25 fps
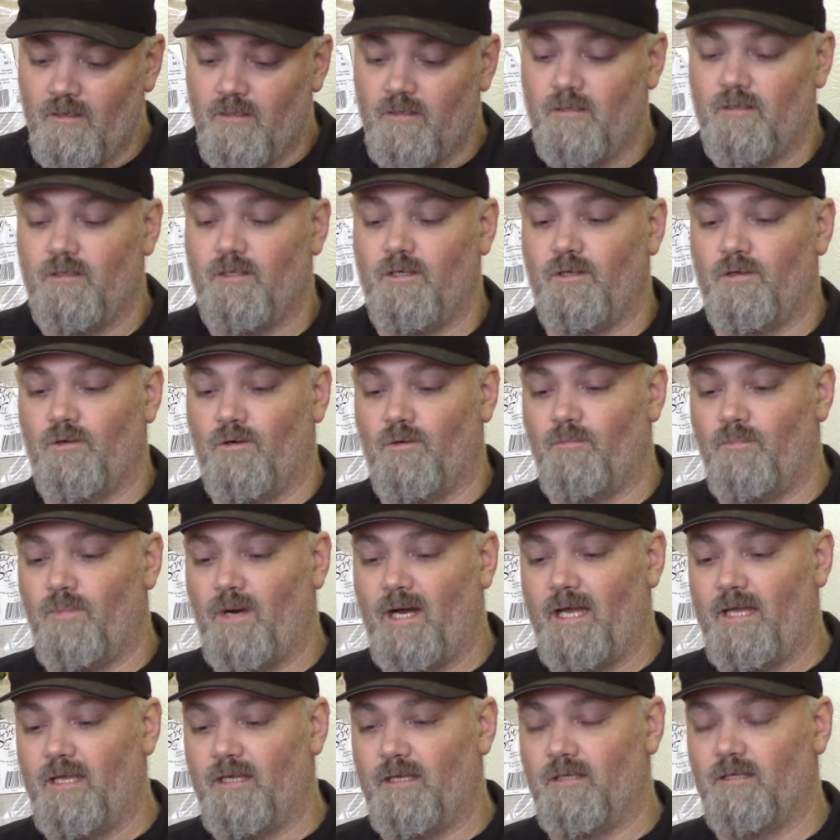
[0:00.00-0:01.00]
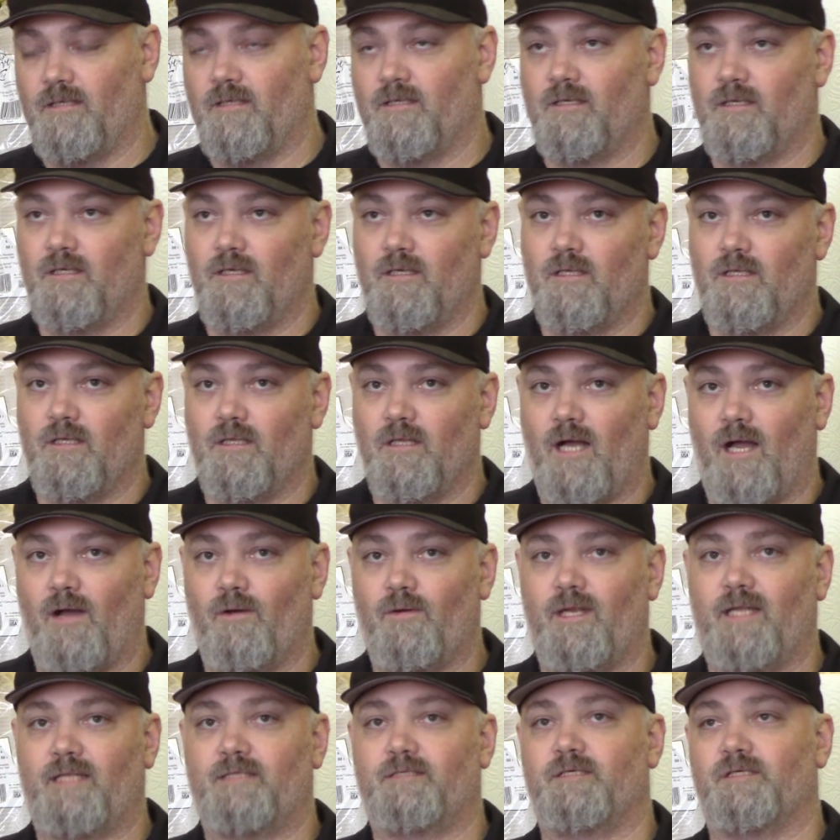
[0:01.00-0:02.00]
you know, I
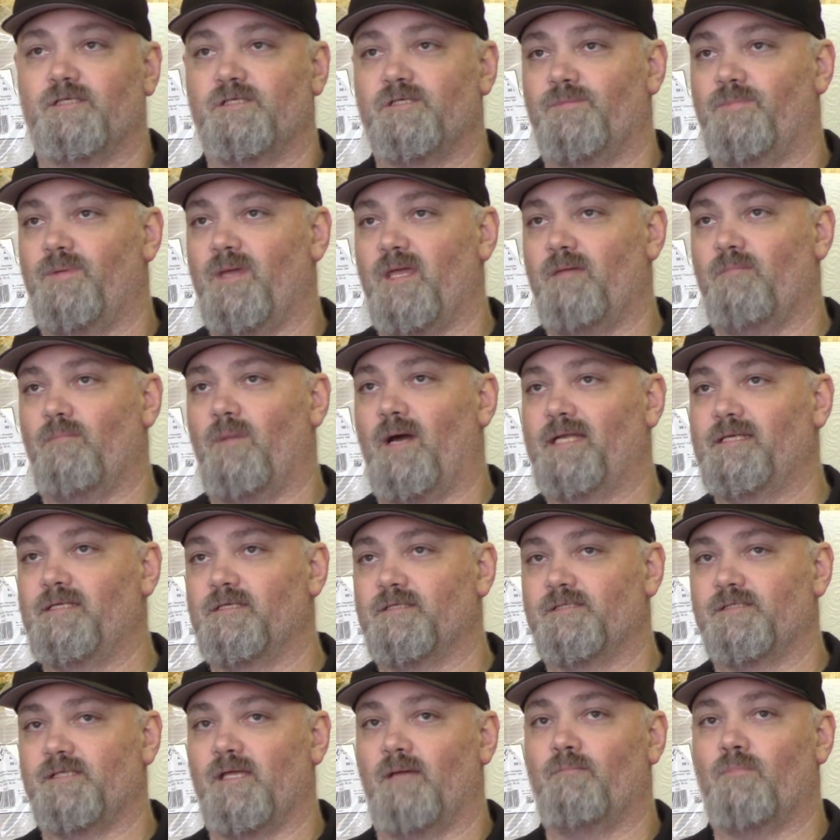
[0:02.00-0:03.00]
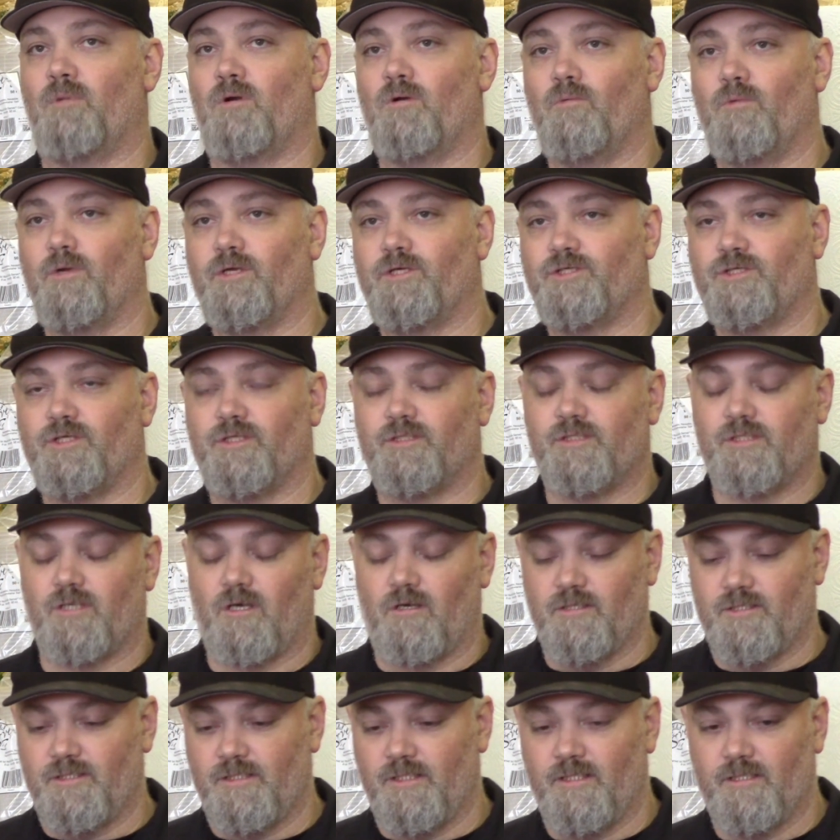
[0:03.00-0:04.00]
would anticipate by December we should
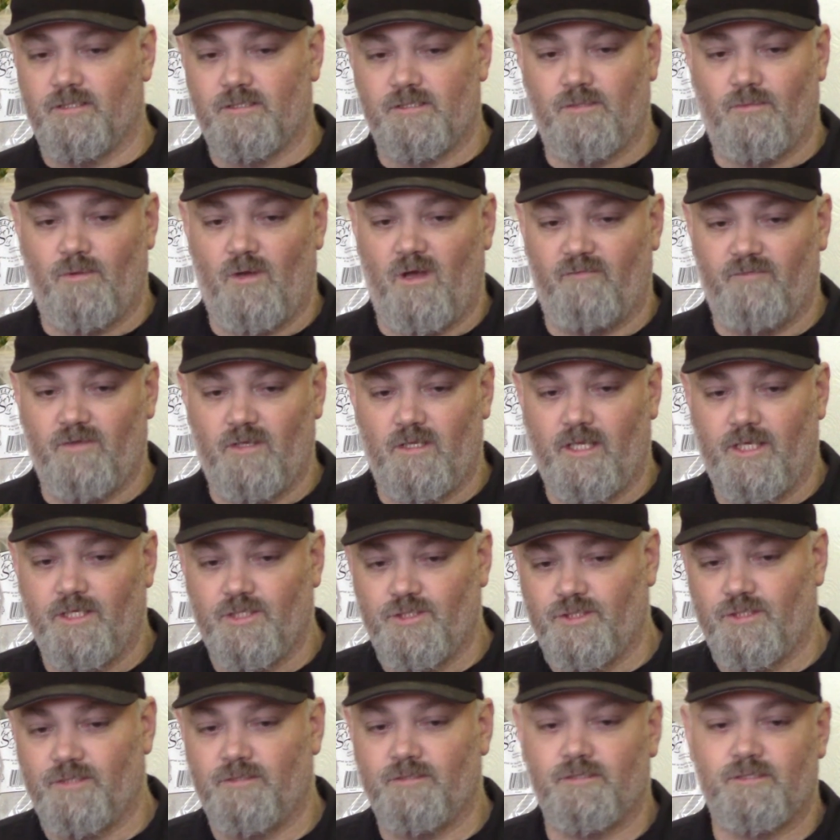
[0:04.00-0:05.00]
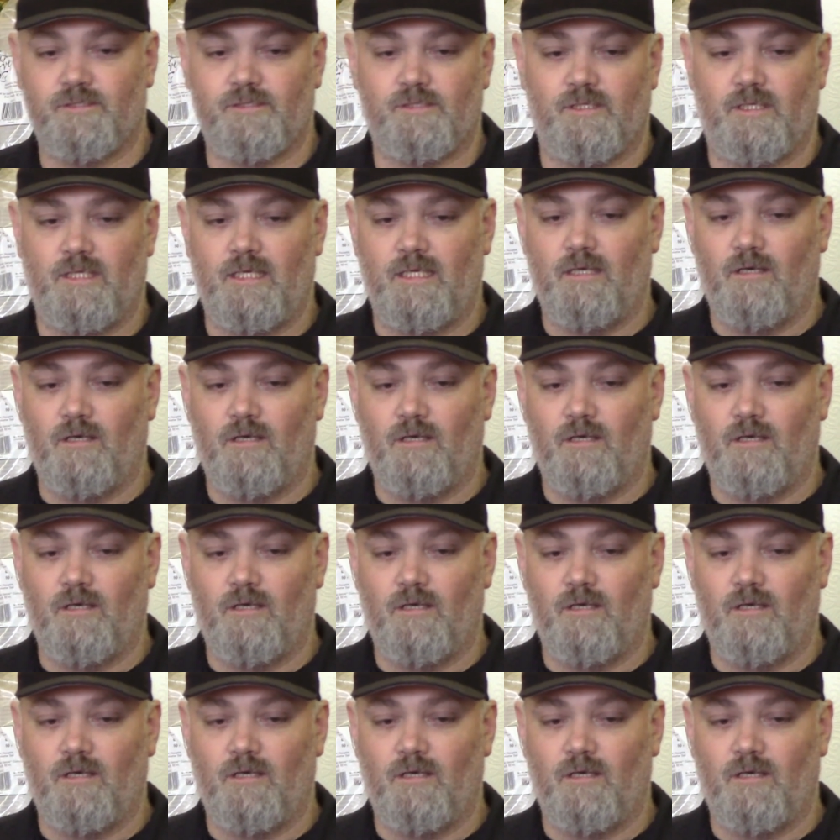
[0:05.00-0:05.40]
start seeing some ovulations.